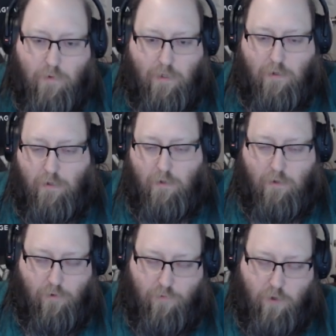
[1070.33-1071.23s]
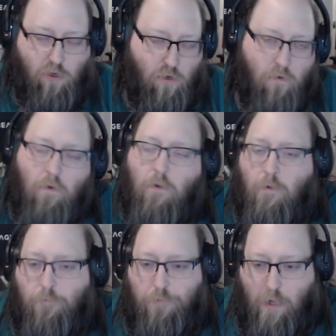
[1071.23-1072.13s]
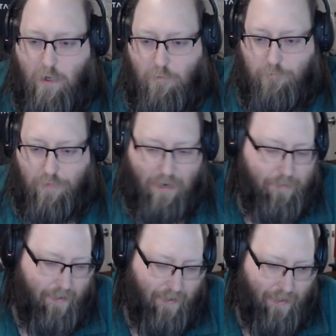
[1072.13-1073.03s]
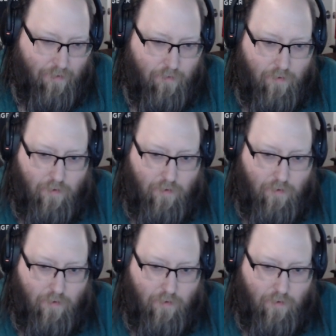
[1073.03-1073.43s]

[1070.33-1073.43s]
like a new function. That being said,